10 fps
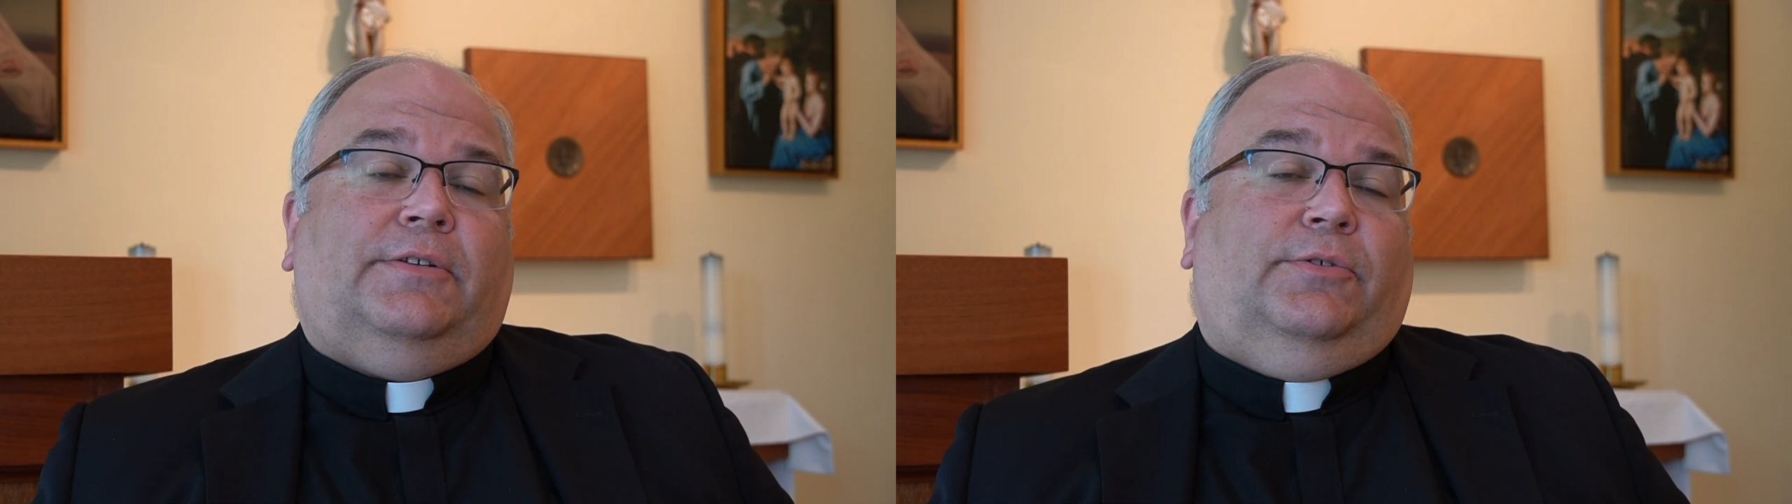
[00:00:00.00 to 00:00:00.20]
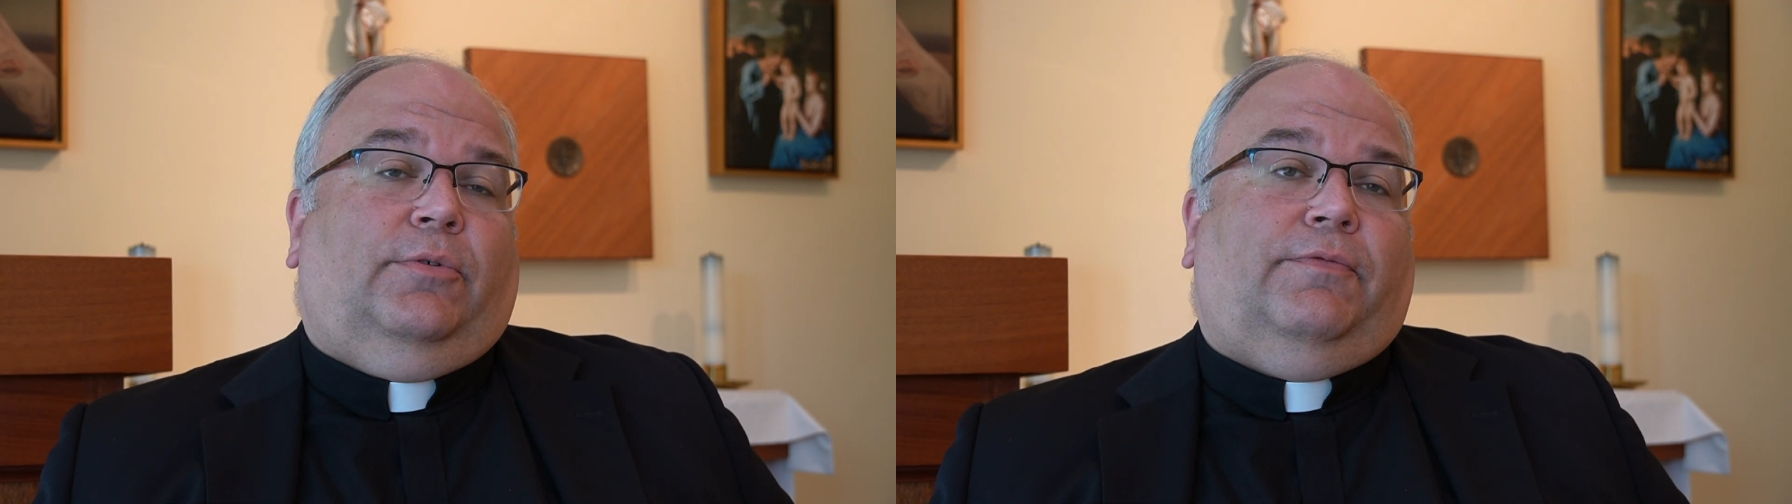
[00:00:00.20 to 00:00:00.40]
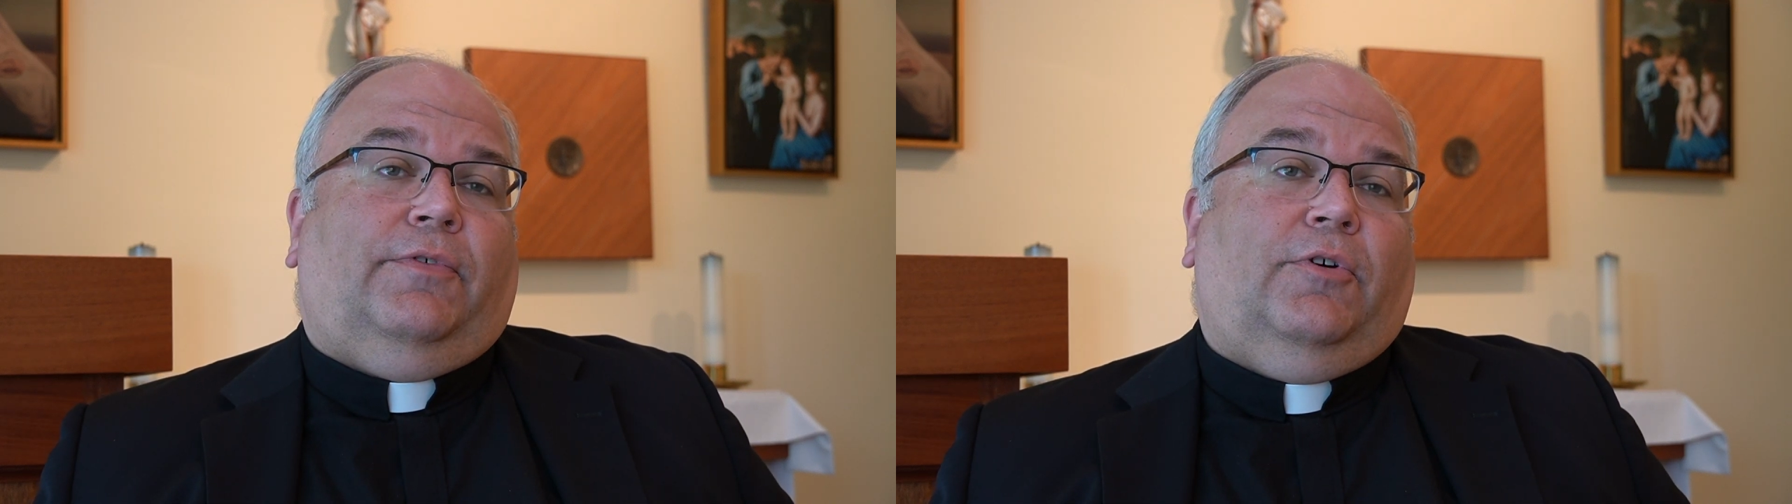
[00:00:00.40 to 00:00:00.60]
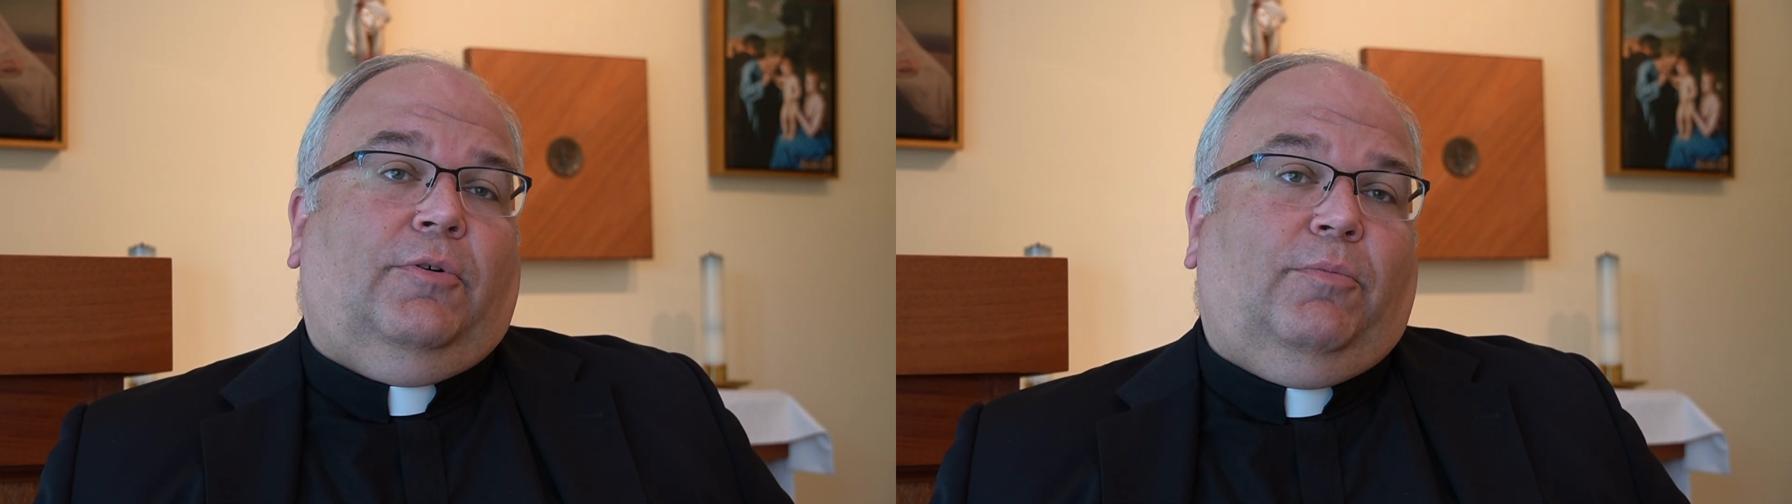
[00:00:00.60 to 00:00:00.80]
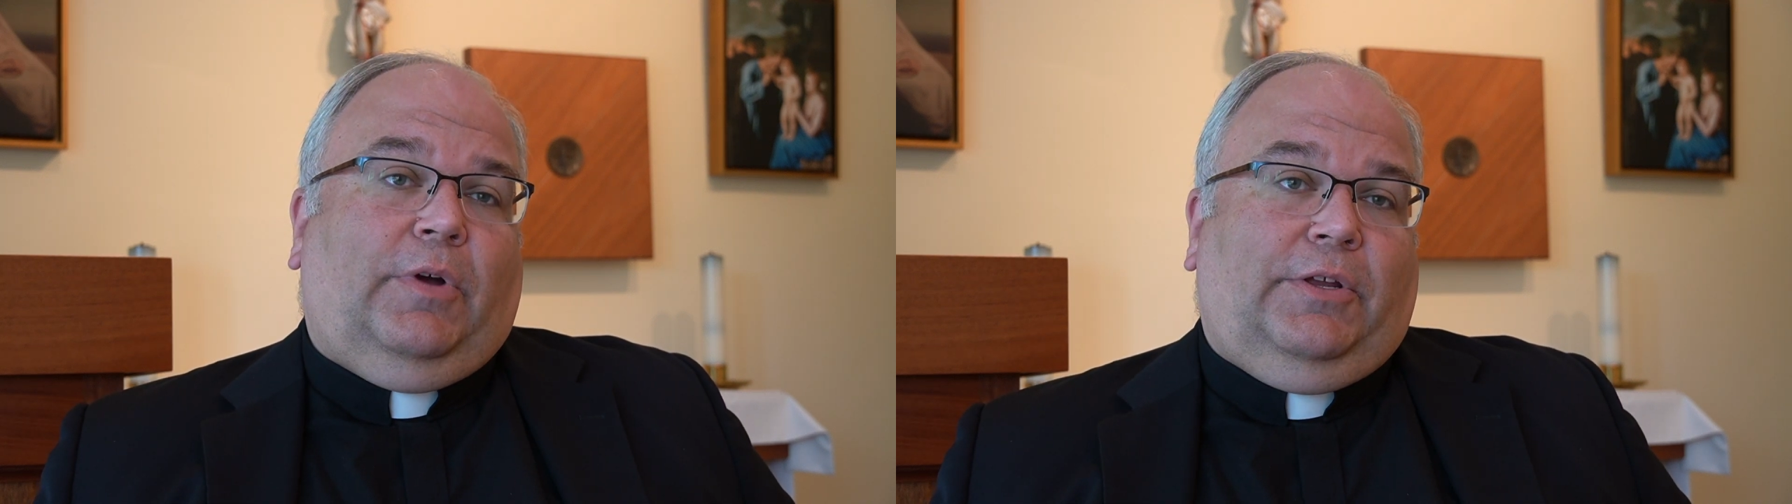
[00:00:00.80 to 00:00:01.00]
to
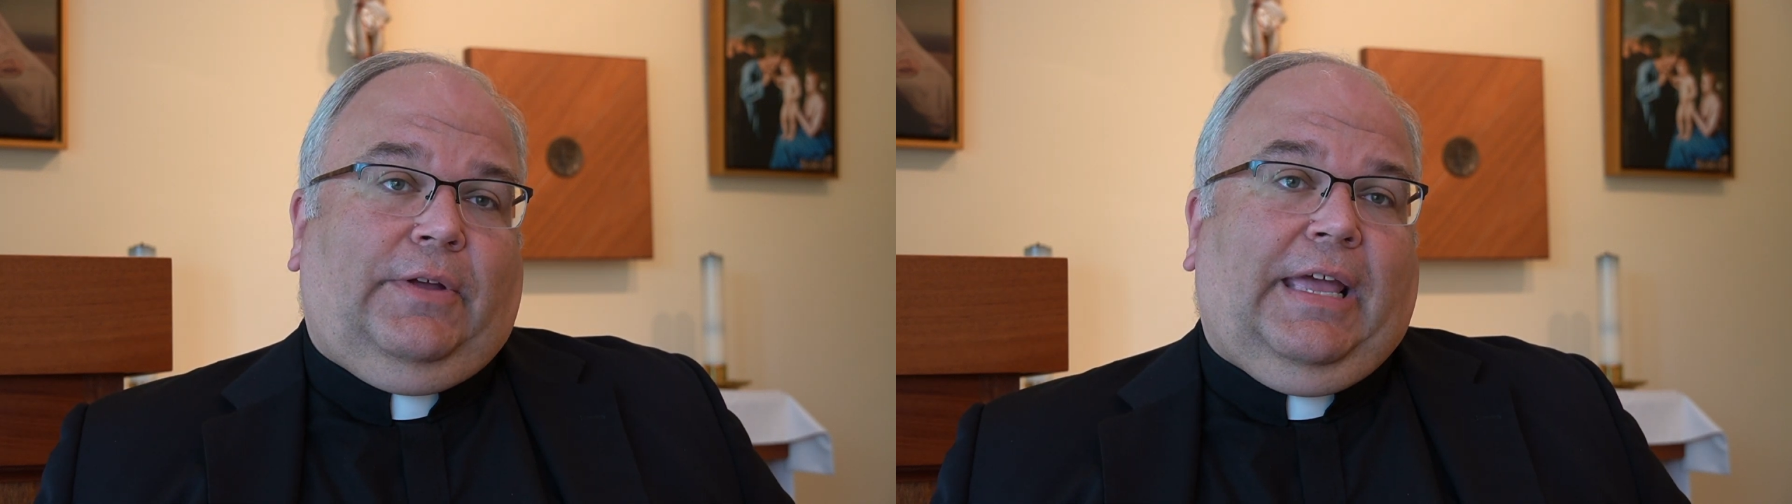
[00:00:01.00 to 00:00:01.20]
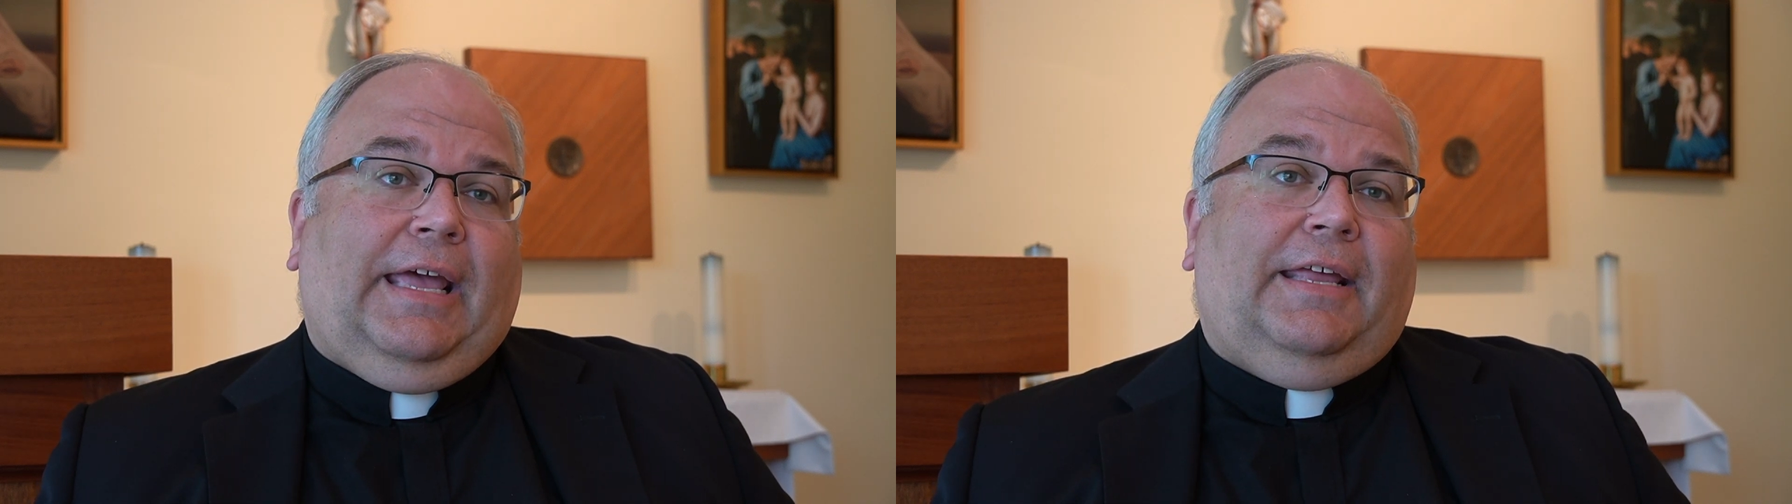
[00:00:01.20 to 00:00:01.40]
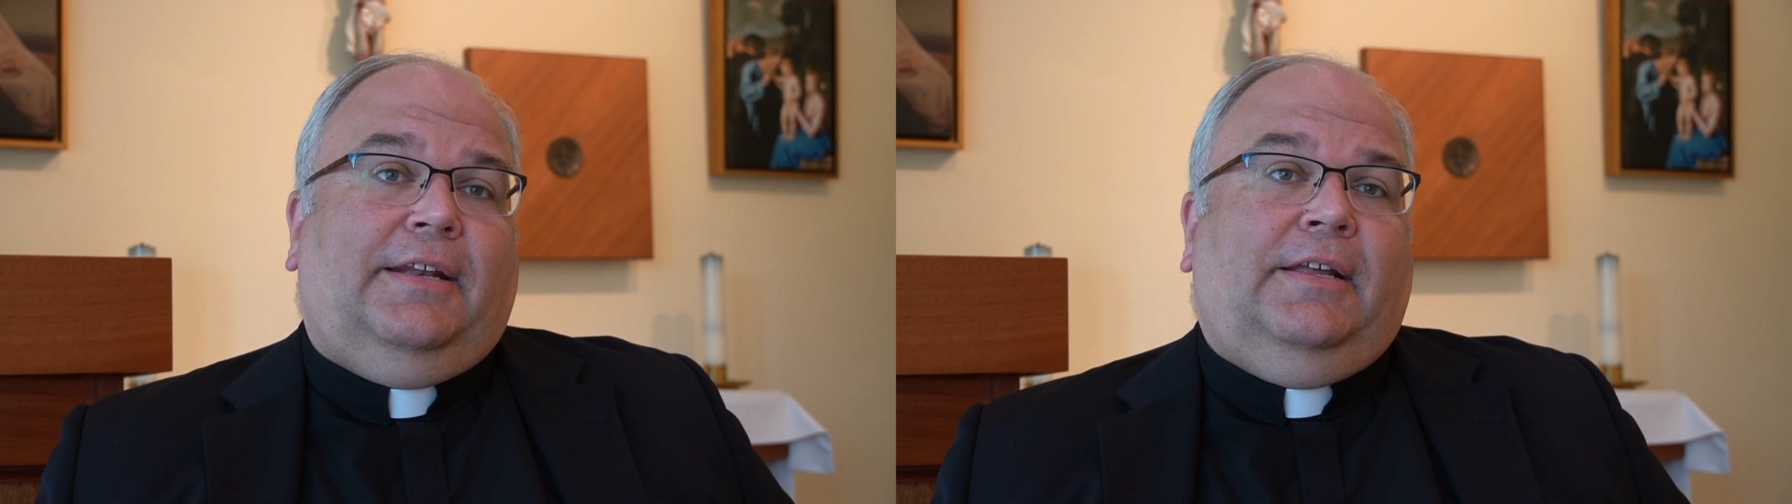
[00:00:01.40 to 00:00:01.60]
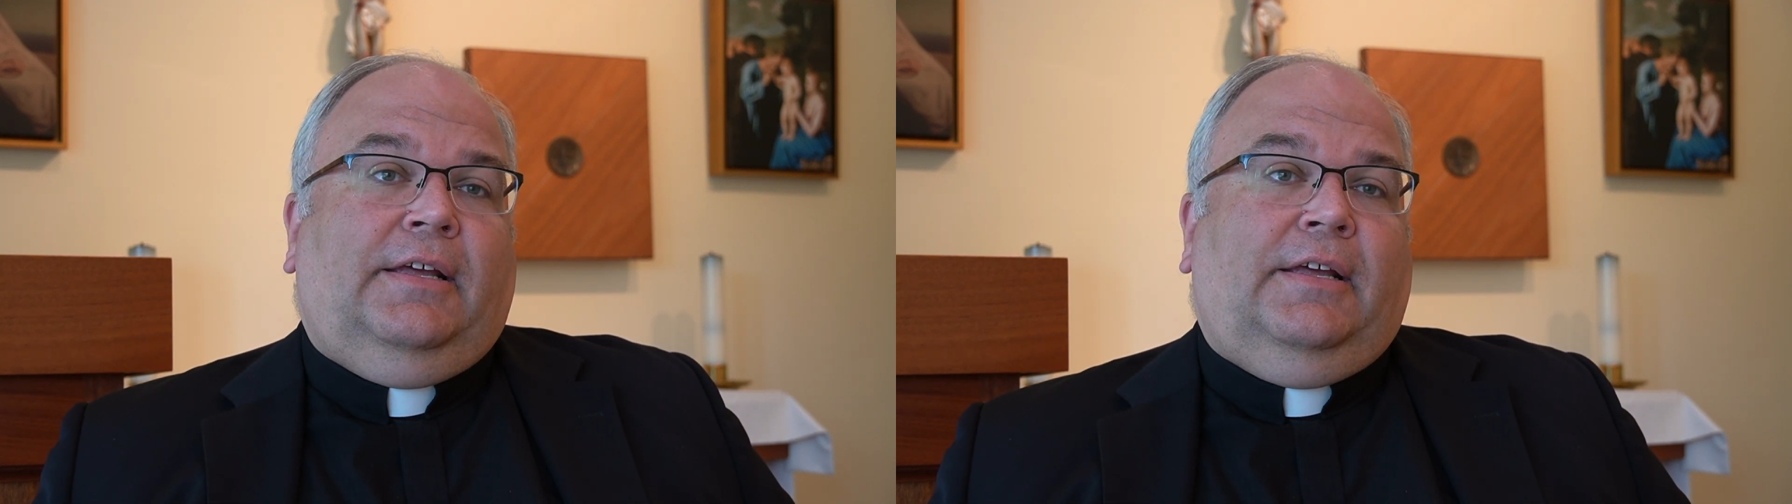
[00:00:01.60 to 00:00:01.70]
affirm what you can,